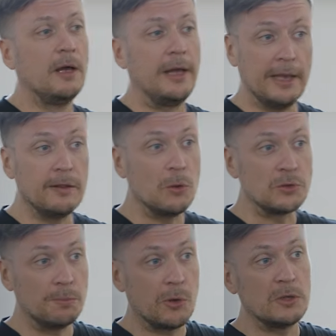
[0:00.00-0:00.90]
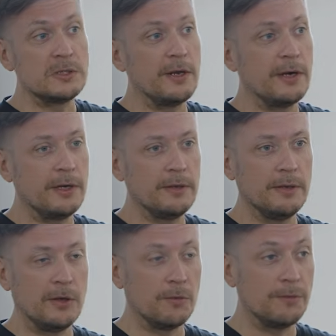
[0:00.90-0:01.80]
Again, those are models that are,
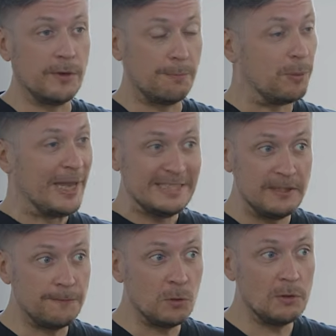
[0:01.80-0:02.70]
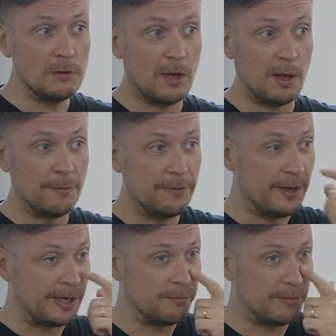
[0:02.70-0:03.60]
they're plentiful.
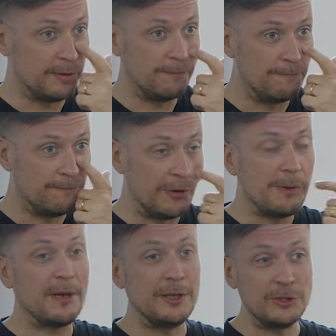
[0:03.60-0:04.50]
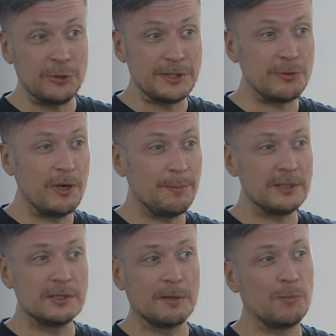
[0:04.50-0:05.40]
There are very many issue history
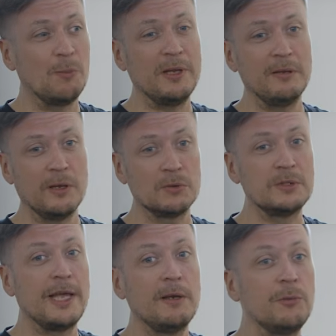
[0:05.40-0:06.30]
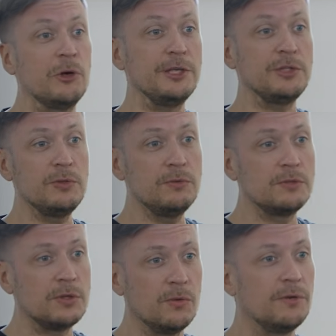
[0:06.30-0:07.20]
elements, like probably 10 per issue,
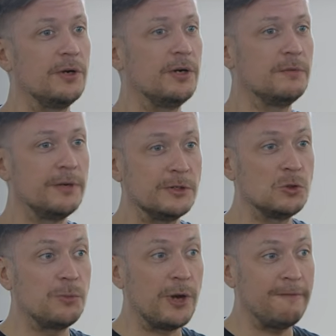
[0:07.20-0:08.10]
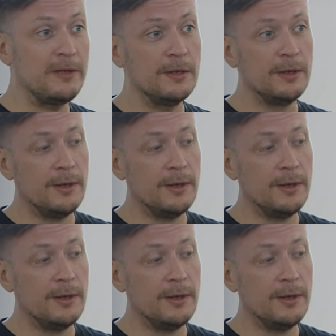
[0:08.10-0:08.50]
so they're super heavy.